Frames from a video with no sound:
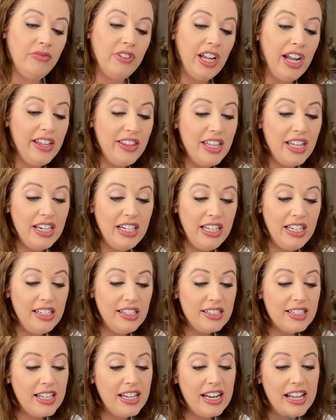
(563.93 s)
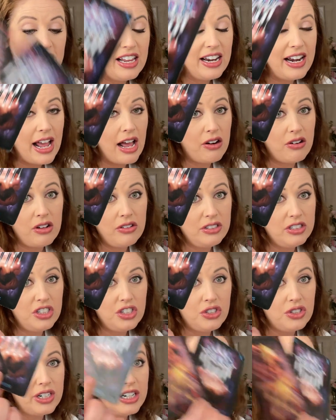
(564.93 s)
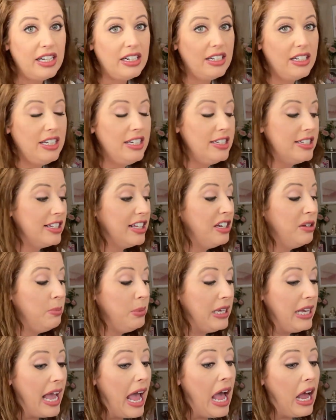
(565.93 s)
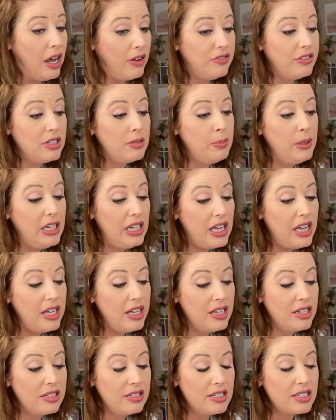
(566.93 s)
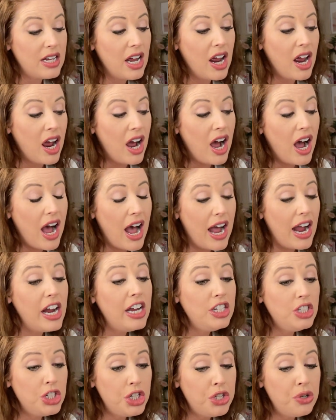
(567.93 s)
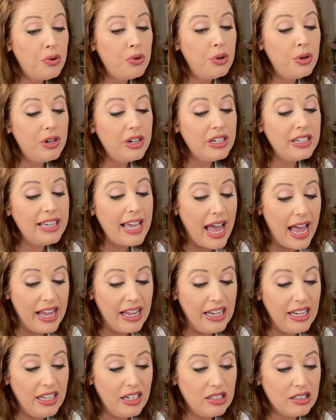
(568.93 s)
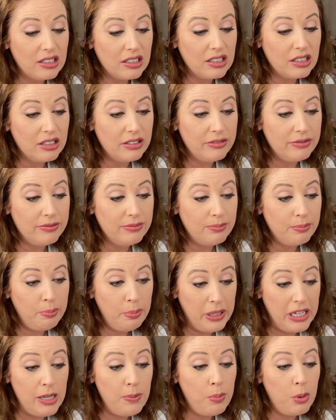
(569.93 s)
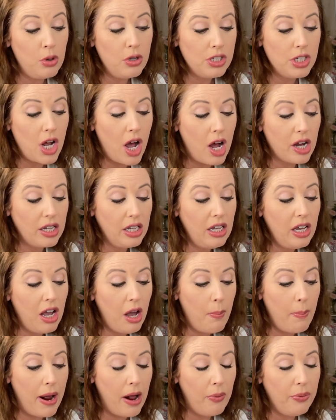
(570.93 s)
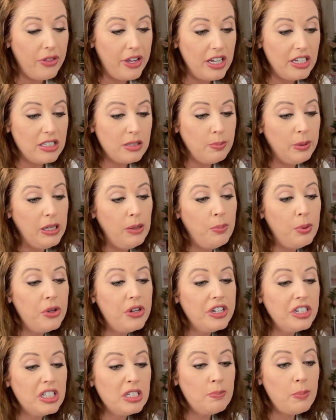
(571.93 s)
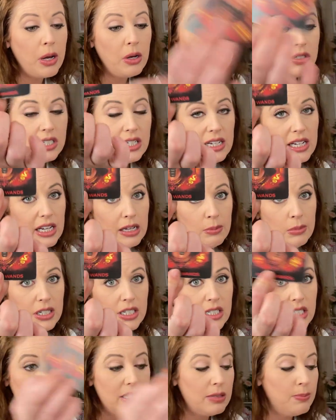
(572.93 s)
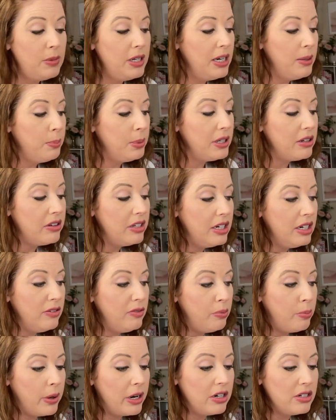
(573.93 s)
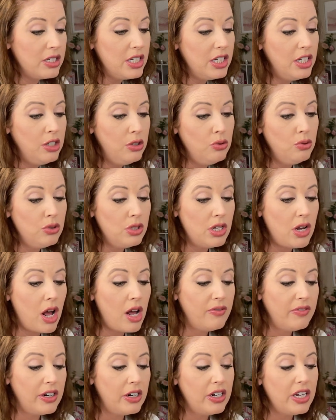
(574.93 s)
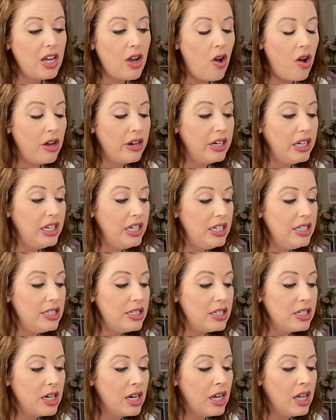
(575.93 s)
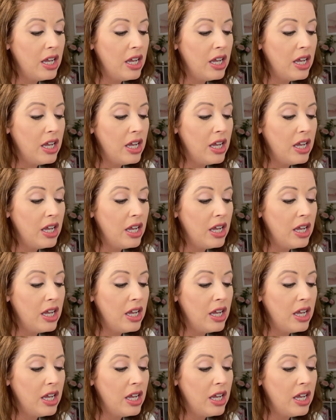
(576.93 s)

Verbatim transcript: And then he's going to end out on the street and he's going to be effed because I do get people talking about this. People exposing him as this manipulative person who's not very honest